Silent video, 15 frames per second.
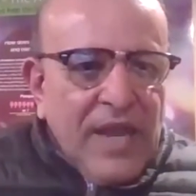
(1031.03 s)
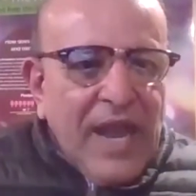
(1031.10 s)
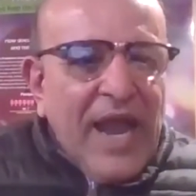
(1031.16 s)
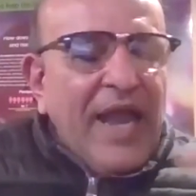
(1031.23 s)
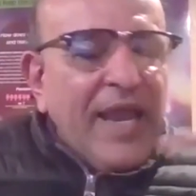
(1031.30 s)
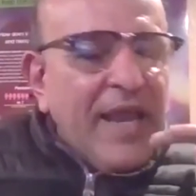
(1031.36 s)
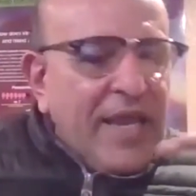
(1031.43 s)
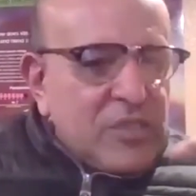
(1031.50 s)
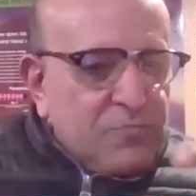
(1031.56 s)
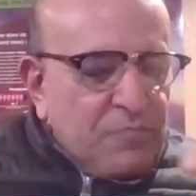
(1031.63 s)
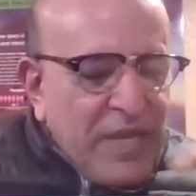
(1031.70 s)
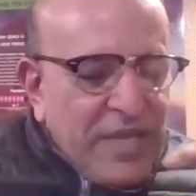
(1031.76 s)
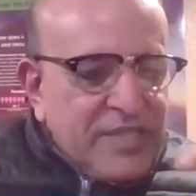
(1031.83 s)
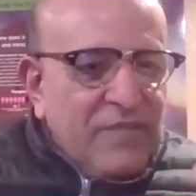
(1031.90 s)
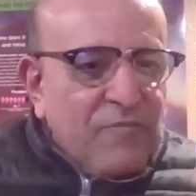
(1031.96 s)
I
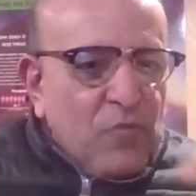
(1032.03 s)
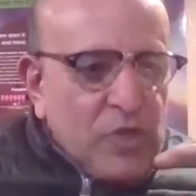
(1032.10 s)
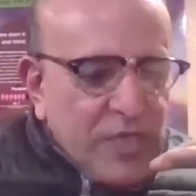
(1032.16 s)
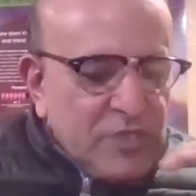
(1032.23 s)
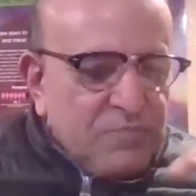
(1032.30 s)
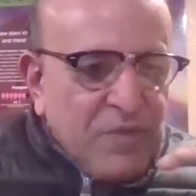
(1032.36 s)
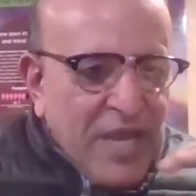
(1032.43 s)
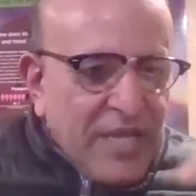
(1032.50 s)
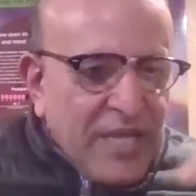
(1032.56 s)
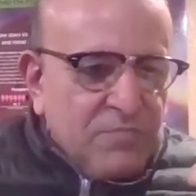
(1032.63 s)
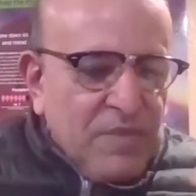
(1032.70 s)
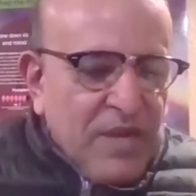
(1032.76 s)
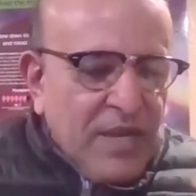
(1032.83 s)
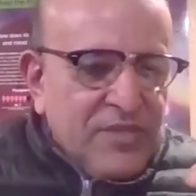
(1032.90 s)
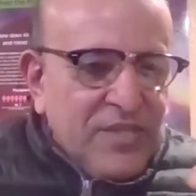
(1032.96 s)
explain them what is
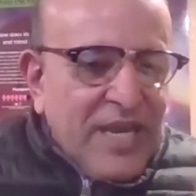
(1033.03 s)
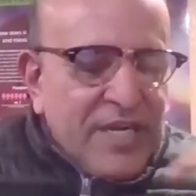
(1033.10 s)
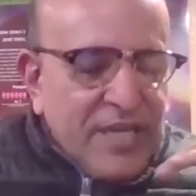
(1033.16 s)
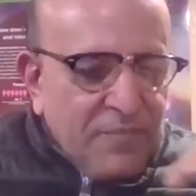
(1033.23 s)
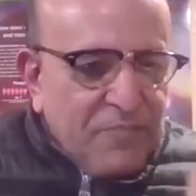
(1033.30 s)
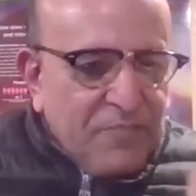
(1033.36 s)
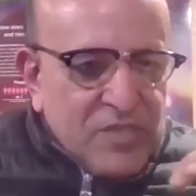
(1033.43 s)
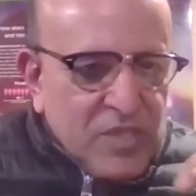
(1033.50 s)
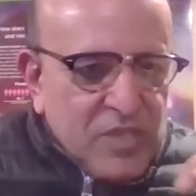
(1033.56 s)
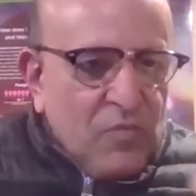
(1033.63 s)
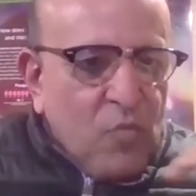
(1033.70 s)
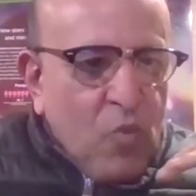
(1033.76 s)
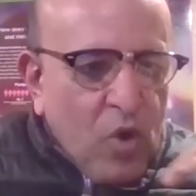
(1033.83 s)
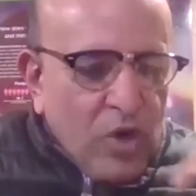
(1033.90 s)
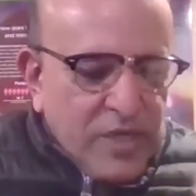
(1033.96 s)
plasma. 90% of
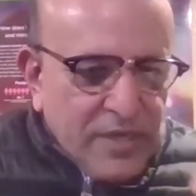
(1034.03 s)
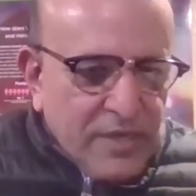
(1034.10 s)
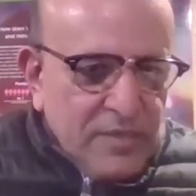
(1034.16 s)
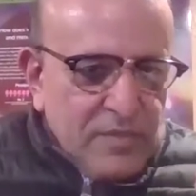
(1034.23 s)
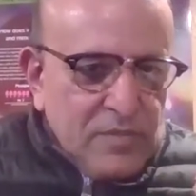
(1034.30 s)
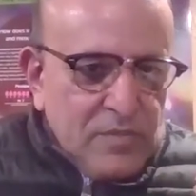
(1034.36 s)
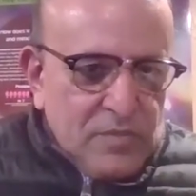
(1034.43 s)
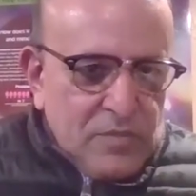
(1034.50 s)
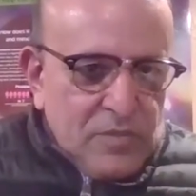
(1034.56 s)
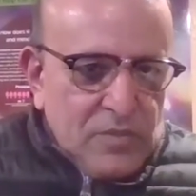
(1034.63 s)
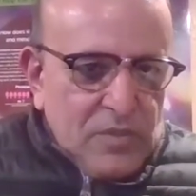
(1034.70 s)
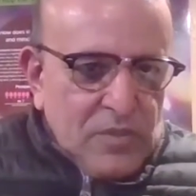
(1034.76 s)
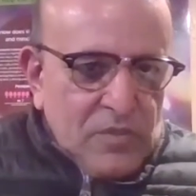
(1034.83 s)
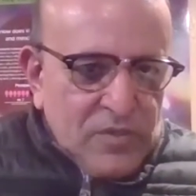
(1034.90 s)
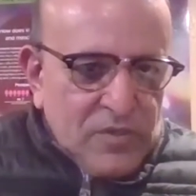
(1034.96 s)
water,
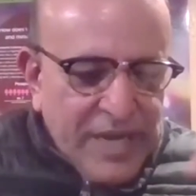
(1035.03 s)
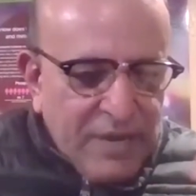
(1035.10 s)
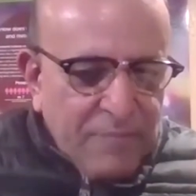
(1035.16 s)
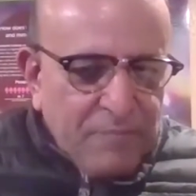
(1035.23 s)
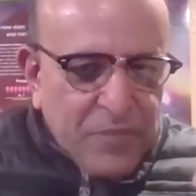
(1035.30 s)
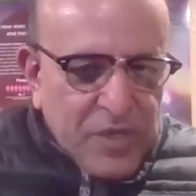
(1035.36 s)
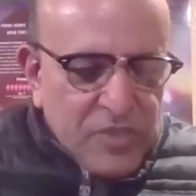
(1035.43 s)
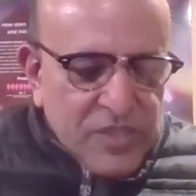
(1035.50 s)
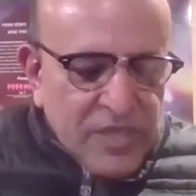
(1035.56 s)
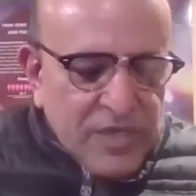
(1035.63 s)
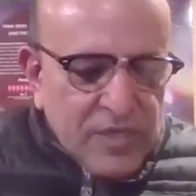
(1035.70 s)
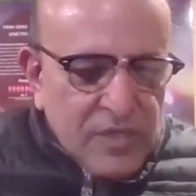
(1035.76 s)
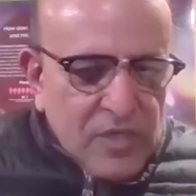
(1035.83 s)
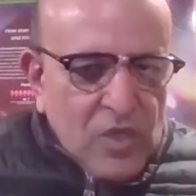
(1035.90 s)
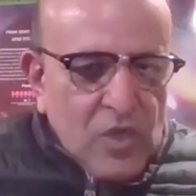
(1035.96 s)

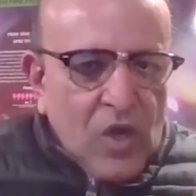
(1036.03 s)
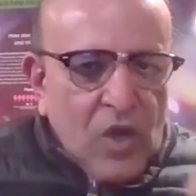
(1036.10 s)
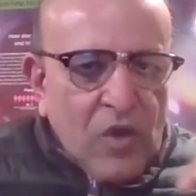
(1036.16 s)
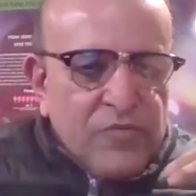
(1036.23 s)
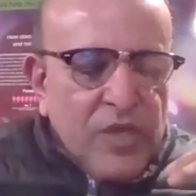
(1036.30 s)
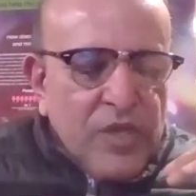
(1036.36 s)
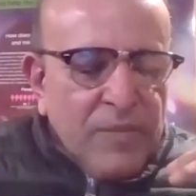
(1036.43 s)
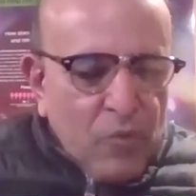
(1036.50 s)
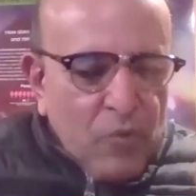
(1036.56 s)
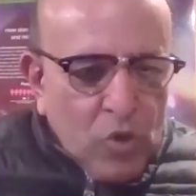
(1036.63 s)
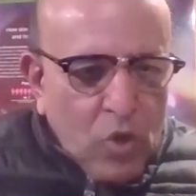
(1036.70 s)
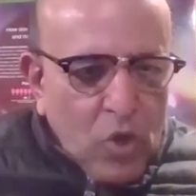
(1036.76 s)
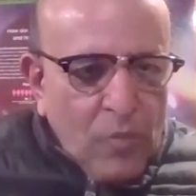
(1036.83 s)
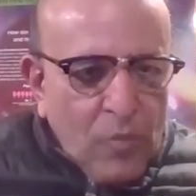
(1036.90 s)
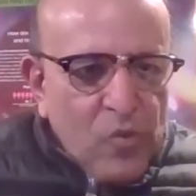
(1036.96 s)
10% of the
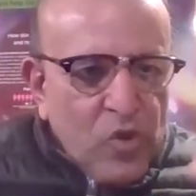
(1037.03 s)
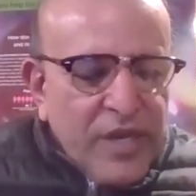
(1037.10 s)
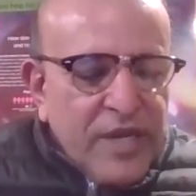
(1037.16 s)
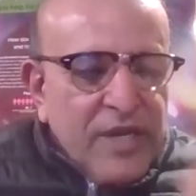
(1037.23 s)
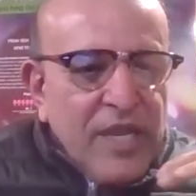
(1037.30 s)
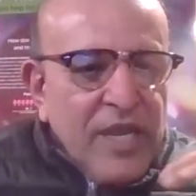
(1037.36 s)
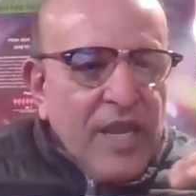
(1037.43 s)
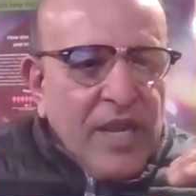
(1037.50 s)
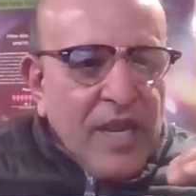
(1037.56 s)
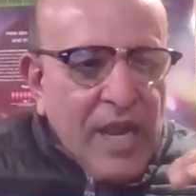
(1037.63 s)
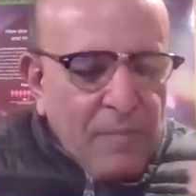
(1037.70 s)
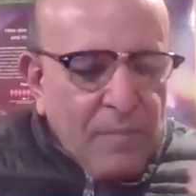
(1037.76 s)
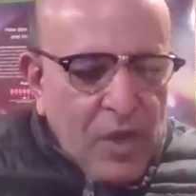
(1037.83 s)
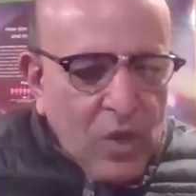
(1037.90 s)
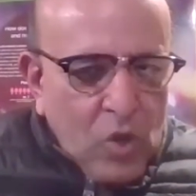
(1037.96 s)
immunoglobulin,
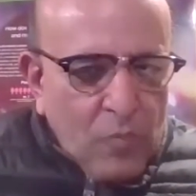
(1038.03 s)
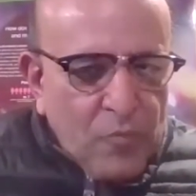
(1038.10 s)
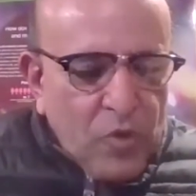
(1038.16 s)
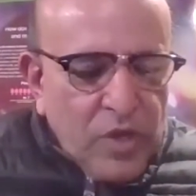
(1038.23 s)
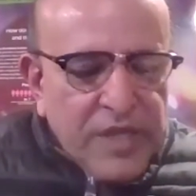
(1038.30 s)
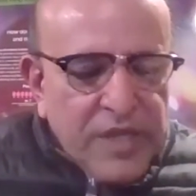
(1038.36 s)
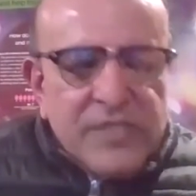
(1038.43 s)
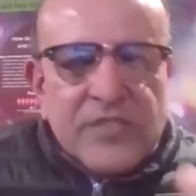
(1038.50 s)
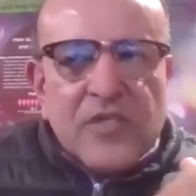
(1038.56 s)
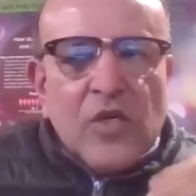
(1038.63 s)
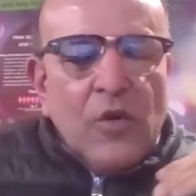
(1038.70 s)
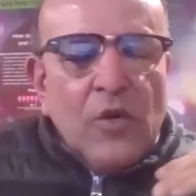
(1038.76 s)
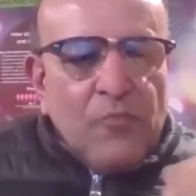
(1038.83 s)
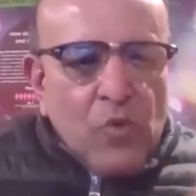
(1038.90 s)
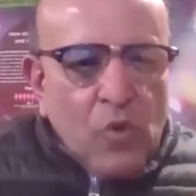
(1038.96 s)
gamma globulins,
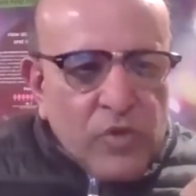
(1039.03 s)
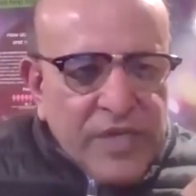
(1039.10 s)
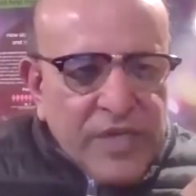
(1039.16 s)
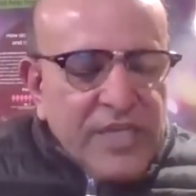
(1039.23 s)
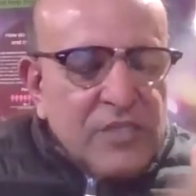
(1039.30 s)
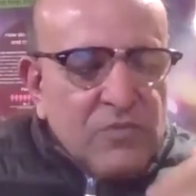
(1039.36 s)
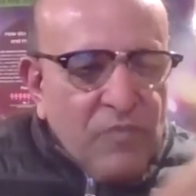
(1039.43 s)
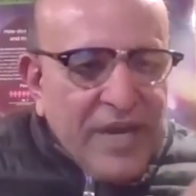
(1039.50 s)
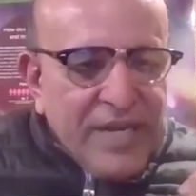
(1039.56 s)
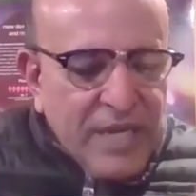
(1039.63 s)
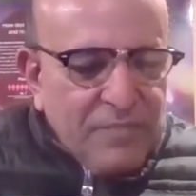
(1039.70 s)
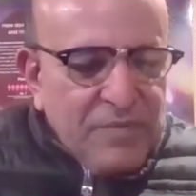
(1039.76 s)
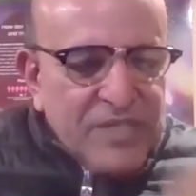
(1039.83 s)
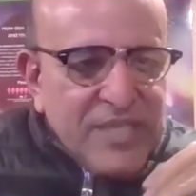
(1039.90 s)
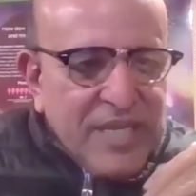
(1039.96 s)
proteins,
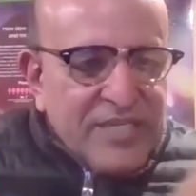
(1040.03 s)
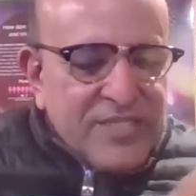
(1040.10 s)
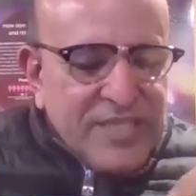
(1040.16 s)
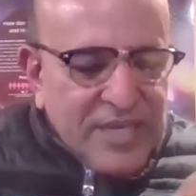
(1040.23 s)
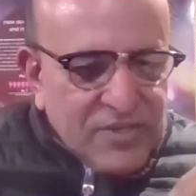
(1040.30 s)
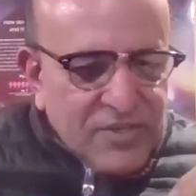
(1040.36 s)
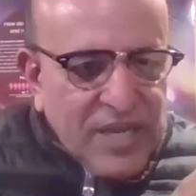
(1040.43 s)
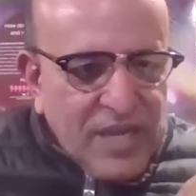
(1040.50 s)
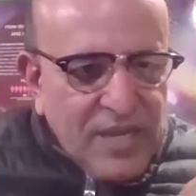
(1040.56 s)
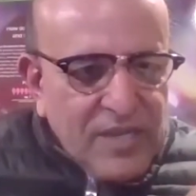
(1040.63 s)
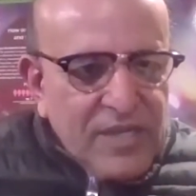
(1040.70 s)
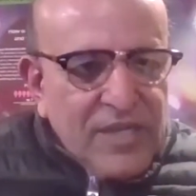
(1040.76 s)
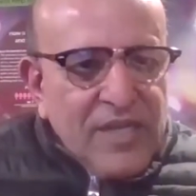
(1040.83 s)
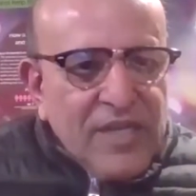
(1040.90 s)
vitamins, etc.